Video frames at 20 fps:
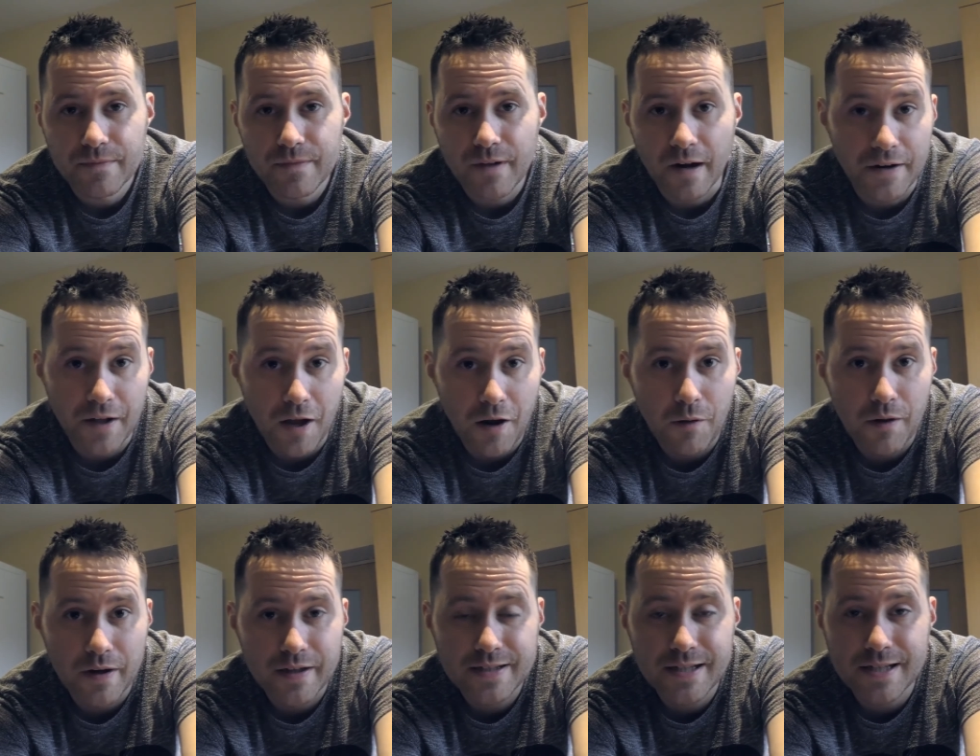I
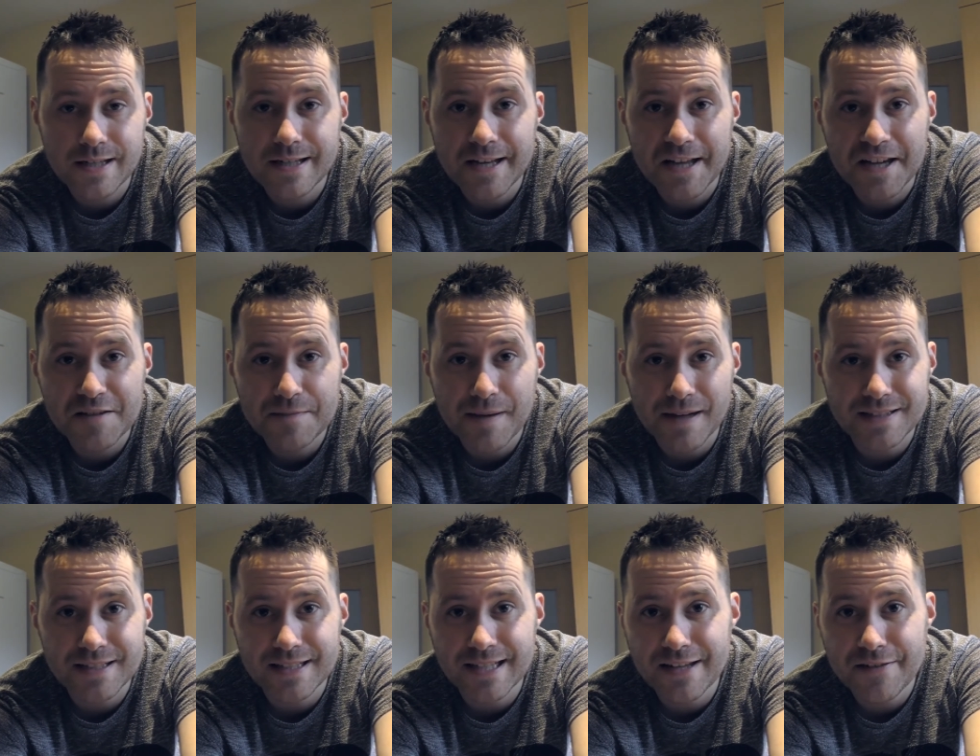know, I didn't
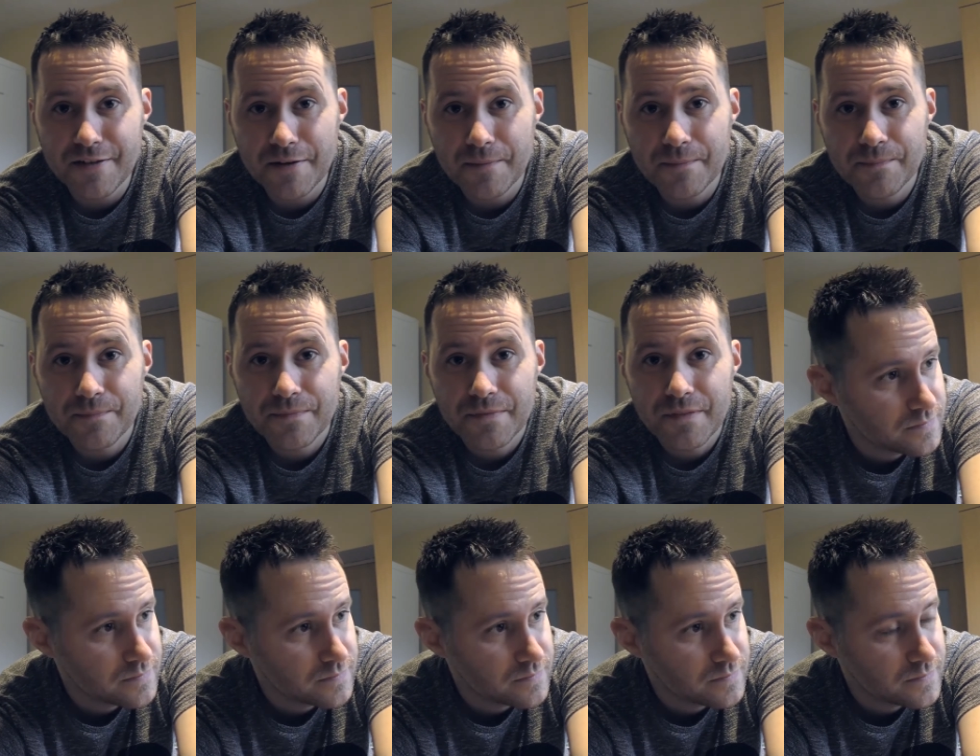expect it either.
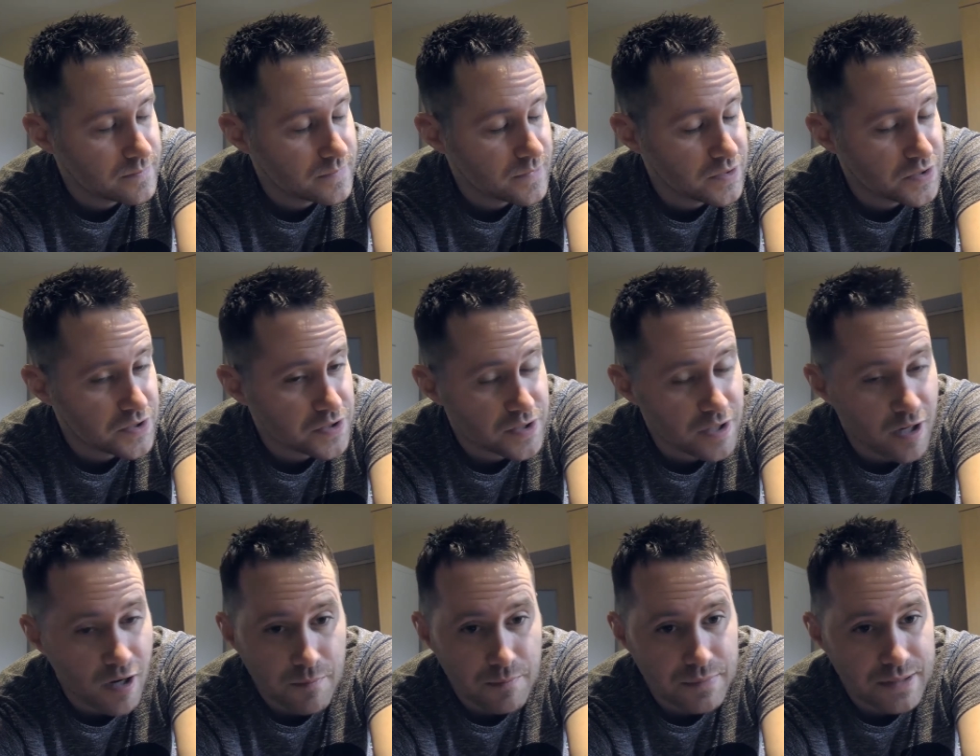I just
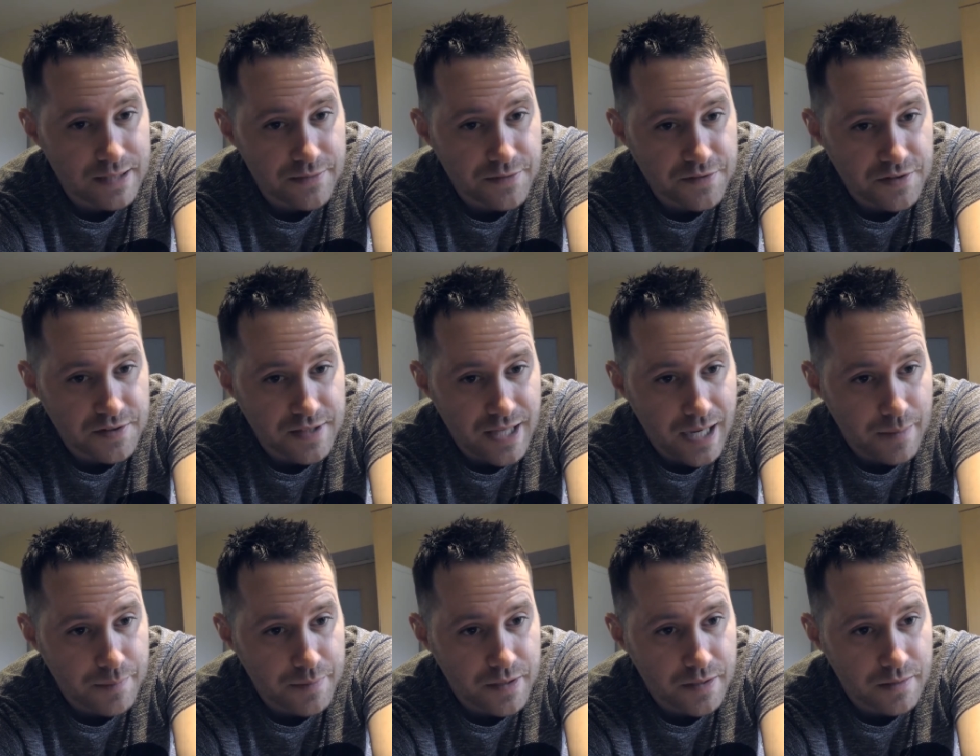can't believe this is
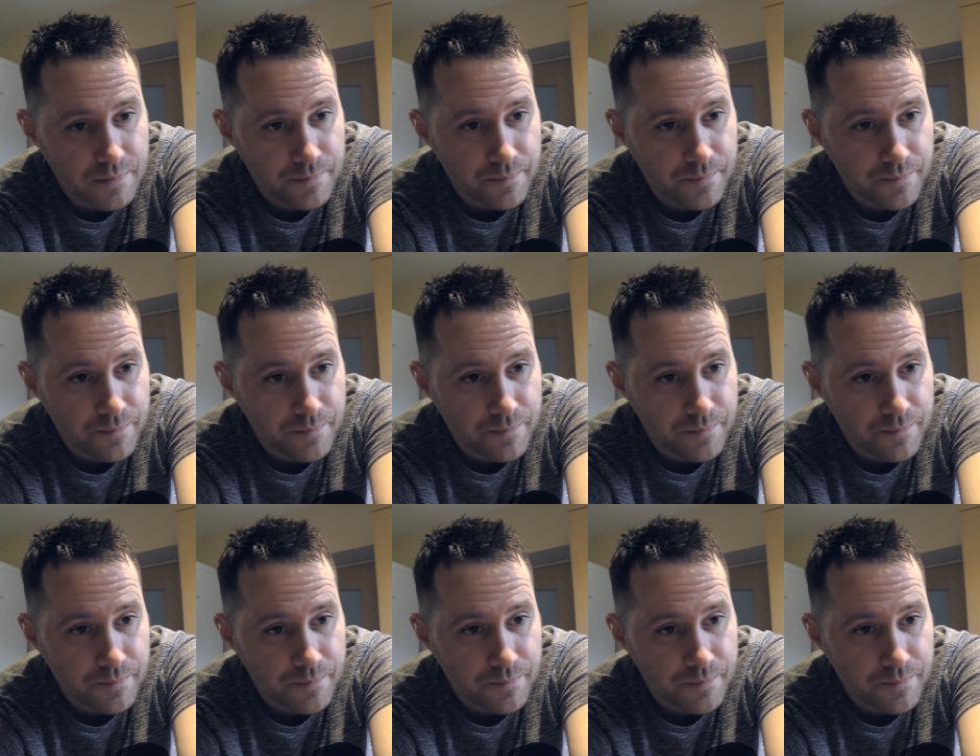happening.